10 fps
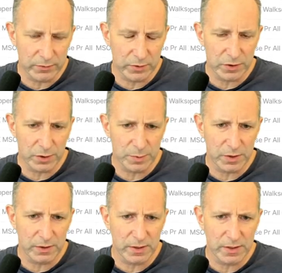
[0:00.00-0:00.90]

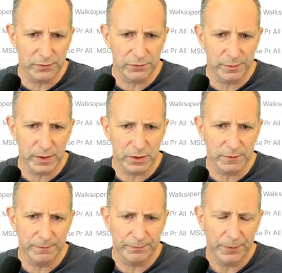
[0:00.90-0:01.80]
interpreted this
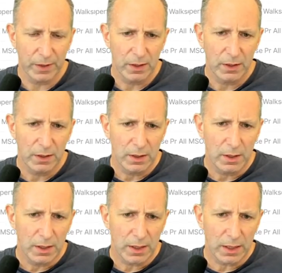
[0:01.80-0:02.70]
information.
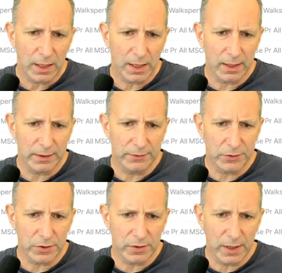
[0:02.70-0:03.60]

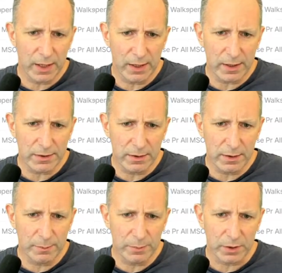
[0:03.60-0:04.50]
And the higher the
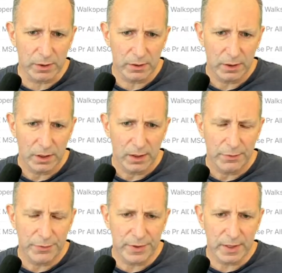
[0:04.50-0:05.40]
number,
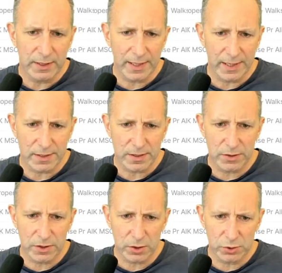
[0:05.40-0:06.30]
the less
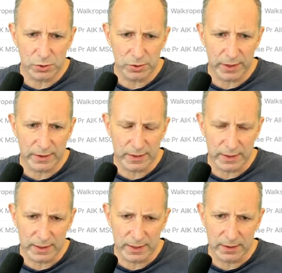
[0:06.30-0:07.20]
social grade
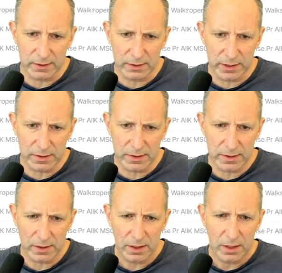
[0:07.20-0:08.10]
DE there is.
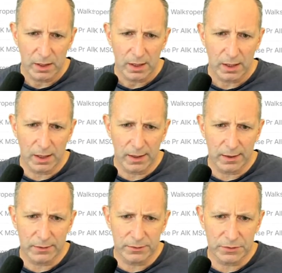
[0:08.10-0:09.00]

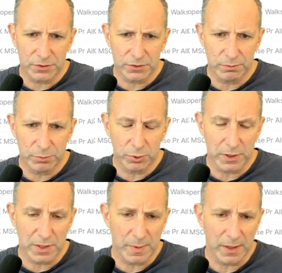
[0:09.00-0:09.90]
And
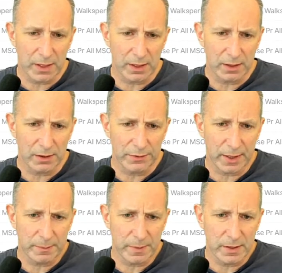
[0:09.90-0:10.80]
broadly speaking,
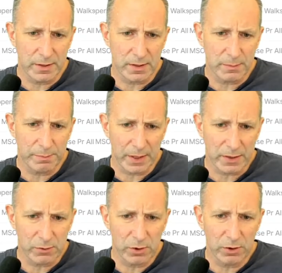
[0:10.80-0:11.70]
that means it's a
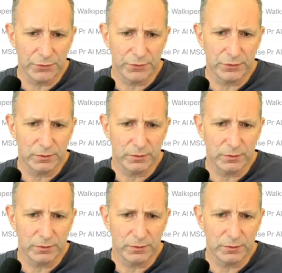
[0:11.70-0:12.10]
better off